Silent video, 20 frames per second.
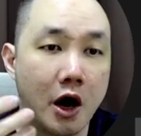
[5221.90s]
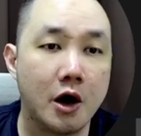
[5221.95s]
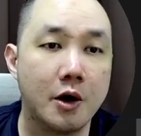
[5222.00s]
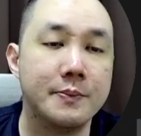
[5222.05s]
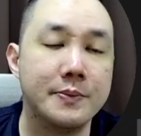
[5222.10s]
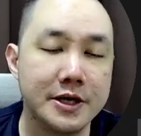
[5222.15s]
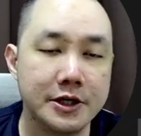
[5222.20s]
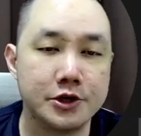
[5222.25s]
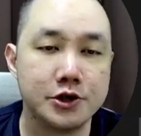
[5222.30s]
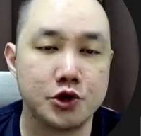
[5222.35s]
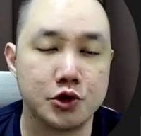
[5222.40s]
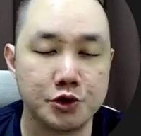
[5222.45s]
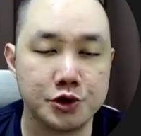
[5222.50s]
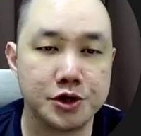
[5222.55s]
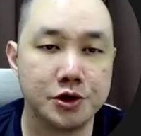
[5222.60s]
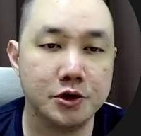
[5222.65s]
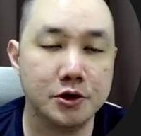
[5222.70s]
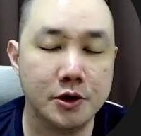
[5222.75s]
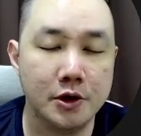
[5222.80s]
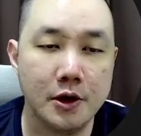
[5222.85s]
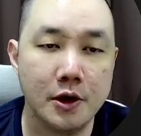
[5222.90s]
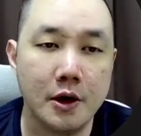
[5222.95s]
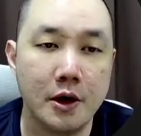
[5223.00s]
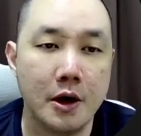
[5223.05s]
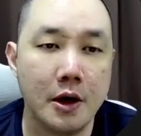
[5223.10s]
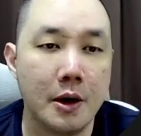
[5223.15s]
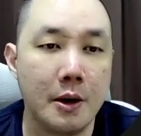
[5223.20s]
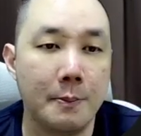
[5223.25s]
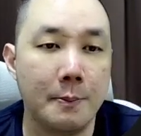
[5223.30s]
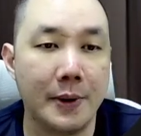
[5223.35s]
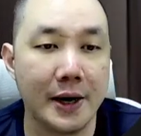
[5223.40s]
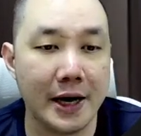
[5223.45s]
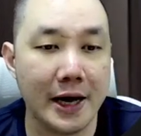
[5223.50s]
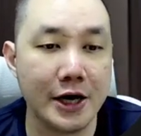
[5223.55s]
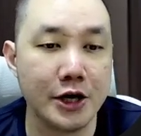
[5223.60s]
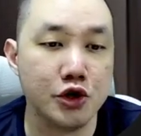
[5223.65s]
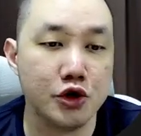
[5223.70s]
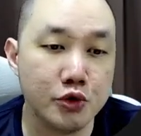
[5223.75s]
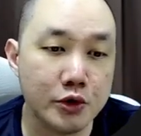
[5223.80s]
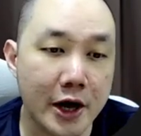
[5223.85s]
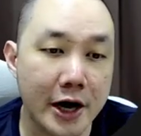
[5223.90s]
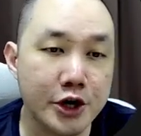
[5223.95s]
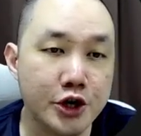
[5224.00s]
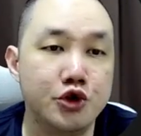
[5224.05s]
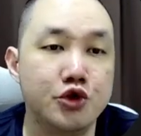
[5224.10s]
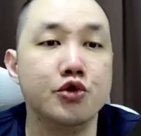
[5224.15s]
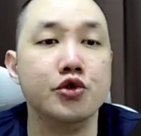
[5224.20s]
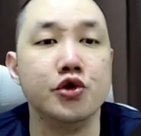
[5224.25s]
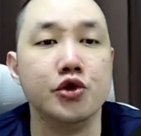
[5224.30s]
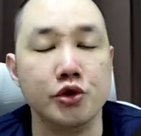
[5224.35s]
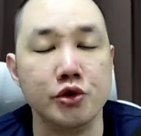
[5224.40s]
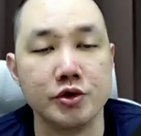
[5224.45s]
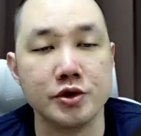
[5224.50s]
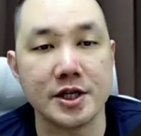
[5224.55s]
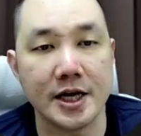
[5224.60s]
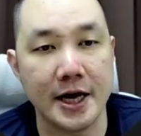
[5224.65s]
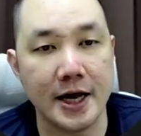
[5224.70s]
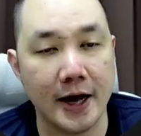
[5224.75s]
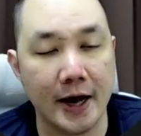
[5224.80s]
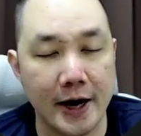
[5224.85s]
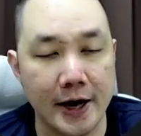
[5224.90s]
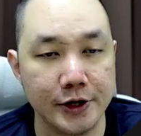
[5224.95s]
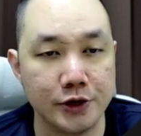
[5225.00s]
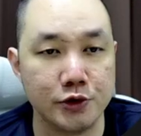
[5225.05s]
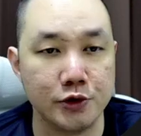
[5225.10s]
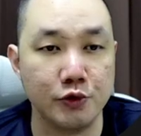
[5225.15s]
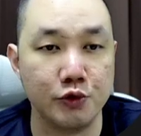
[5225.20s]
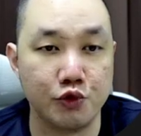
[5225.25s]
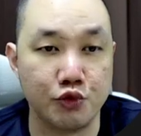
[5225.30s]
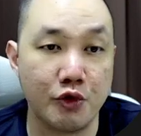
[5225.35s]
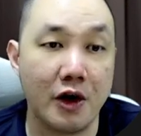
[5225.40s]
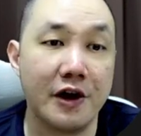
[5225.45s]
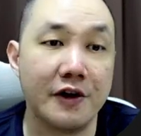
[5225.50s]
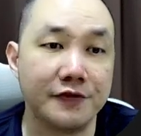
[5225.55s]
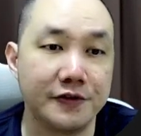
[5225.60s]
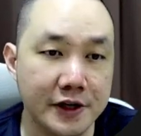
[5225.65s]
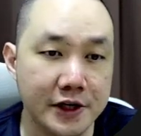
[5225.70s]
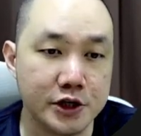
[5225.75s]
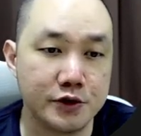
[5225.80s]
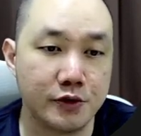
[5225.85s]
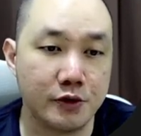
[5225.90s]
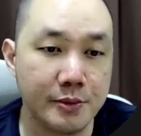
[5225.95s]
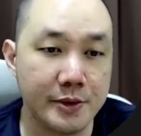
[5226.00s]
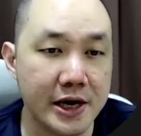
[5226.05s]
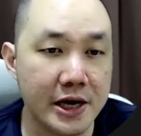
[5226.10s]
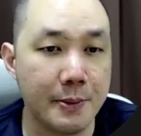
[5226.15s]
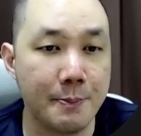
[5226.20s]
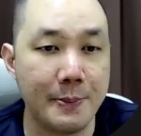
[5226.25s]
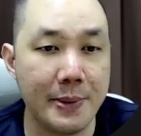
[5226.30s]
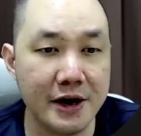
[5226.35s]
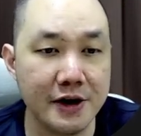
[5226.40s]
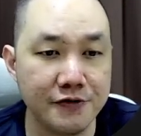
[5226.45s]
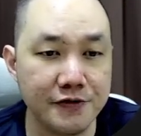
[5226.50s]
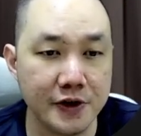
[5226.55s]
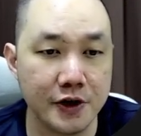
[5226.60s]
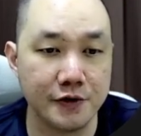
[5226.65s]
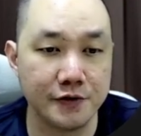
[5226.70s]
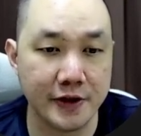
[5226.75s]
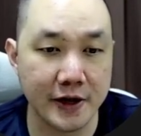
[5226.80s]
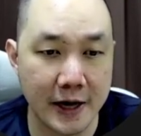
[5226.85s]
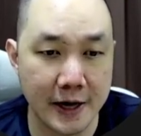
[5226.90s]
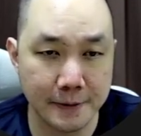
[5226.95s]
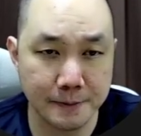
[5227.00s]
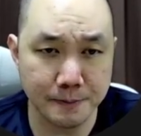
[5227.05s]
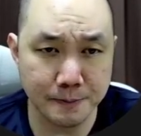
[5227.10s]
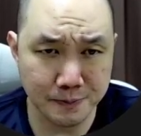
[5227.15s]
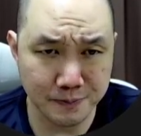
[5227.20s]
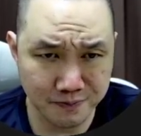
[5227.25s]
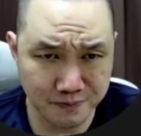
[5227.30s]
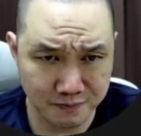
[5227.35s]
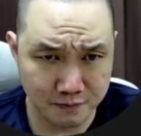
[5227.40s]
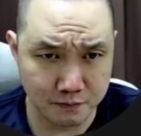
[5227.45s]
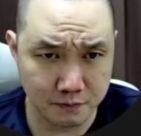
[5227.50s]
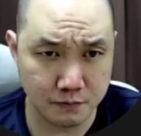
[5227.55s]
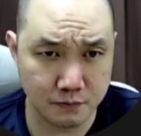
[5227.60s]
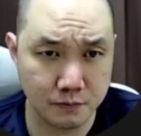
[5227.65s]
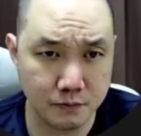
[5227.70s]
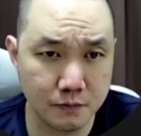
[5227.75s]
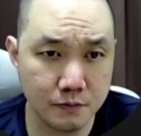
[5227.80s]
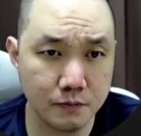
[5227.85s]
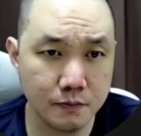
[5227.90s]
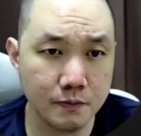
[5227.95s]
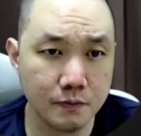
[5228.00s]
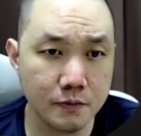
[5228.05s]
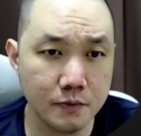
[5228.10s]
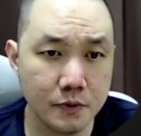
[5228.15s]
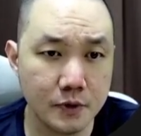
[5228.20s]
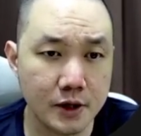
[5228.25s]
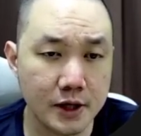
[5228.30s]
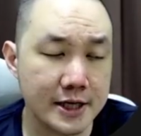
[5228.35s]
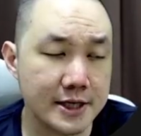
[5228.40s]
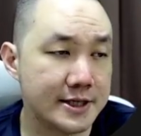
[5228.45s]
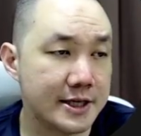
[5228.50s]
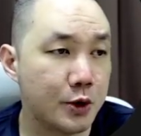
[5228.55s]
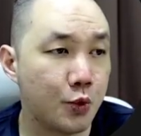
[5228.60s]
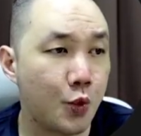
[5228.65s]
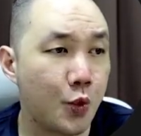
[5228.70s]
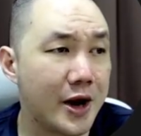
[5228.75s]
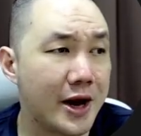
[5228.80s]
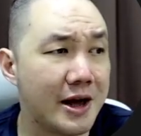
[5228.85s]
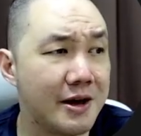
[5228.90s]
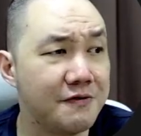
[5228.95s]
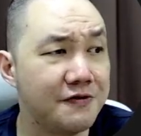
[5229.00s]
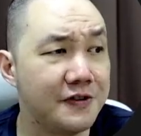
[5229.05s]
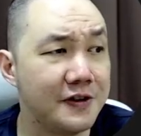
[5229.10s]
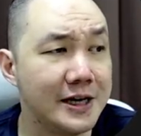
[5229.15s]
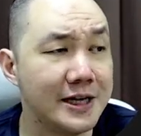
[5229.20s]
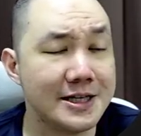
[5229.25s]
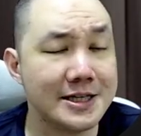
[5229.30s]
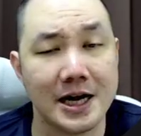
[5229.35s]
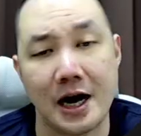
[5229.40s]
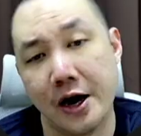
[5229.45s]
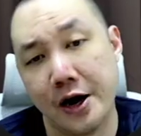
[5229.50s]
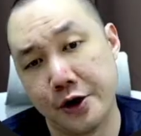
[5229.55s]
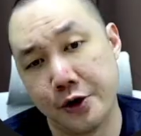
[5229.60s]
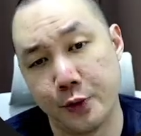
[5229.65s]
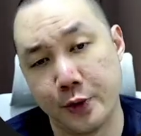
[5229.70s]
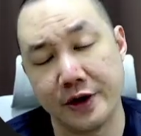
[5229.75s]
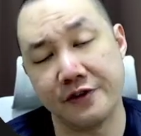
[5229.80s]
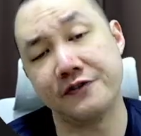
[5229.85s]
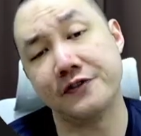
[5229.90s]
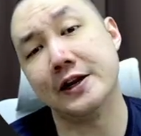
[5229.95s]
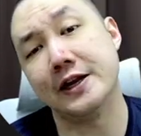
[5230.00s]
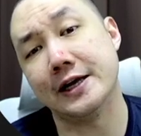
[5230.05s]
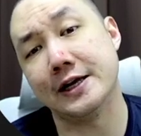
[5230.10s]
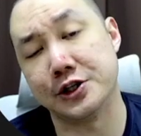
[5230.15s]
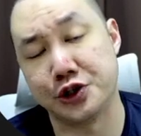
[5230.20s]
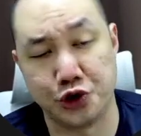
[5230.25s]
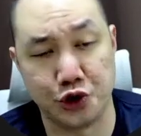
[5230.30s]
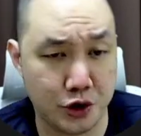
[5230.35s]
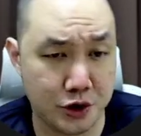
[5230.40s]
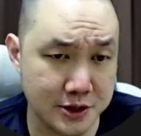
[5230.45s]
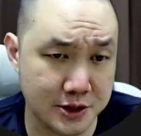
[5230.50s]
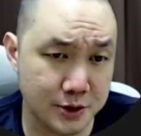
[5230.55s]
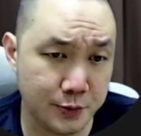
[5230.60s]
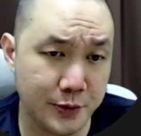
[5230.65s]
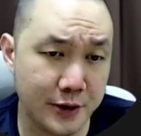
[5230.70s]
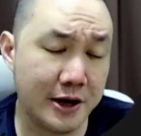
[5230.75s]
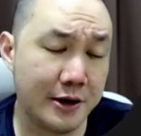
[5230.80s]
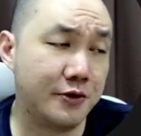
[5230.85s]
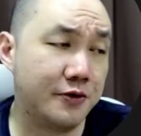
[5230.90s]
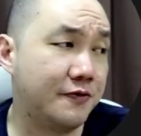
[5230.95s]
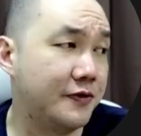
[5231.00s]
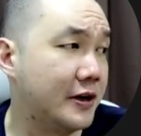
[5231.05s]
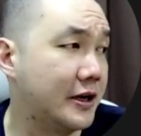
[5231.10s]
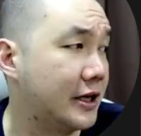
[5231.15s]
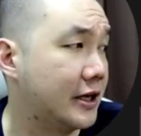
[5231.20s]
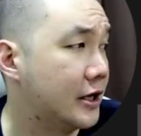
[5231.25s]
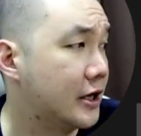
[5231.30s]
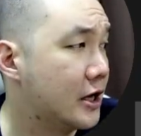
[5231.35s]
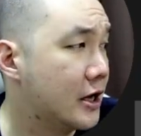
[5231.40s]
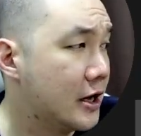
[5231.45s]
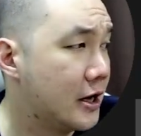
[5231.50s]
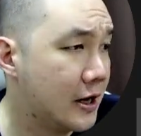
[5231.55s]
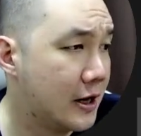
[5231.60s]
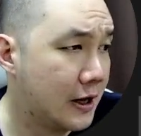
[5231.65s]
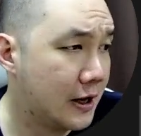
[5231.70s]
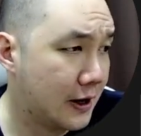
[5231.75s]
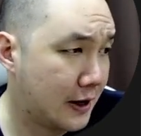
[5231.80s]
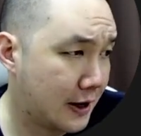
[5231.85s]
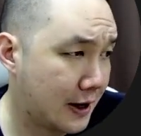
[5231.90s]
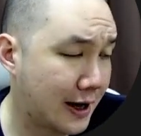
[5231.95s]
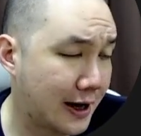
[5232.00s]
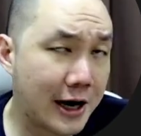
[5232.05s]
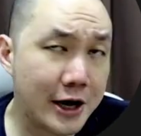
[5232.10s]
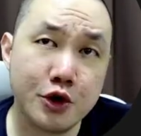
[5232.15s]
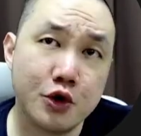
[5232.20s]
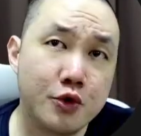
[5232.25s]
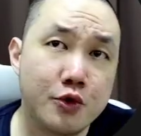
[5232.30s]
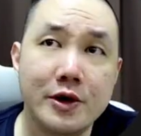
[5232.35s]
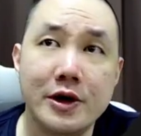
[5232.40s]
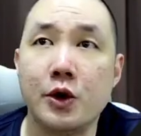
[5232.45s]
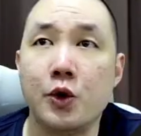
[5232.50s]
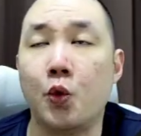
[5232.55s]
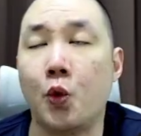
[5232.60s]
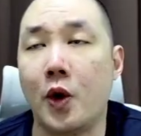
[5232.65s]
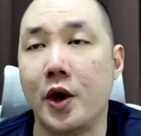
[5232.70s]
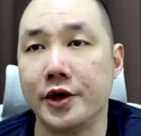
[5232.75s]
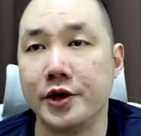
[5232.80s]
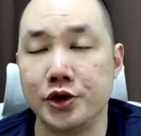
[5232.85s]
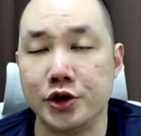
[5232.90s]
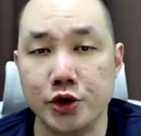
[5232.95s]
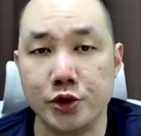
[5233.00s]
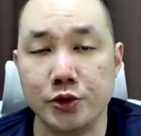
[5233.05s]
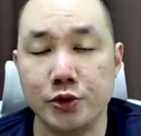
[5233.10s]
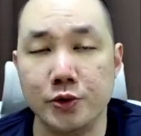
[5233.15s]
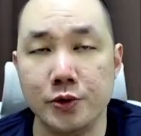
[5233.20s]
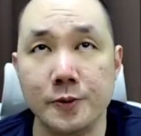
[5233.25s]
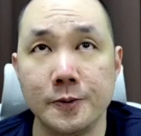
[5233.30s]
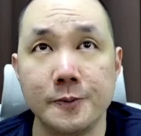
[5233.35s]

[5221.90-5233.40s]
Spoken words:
being social, but I do use AI to draft things for me. And the benefit of that is that when I'm feeling tired, when I'm feeling exhausted, when I'm feeling like I don't really want to do